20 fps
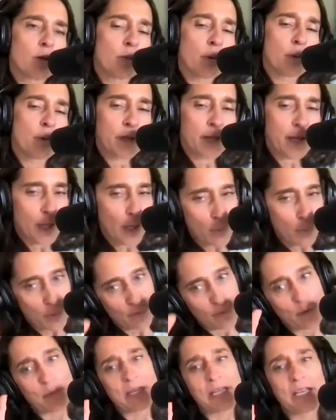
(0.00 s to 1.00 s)
and we want to help
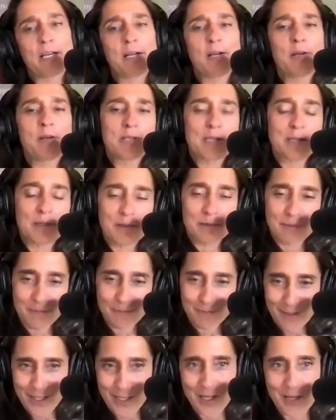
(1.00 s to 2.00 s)
everybody else. And,
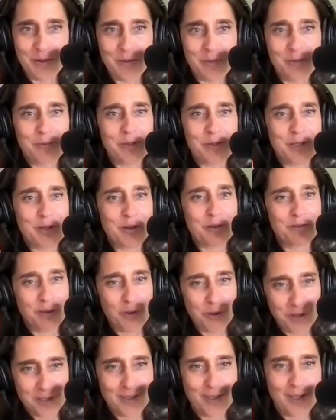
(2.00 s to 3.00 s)
you know, we're so
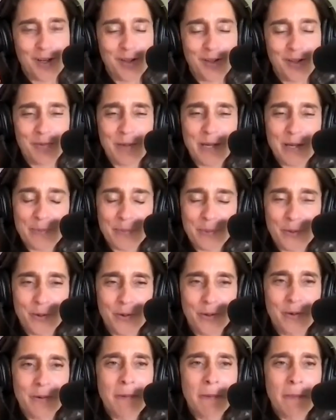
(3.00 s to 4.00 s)
focused on other people.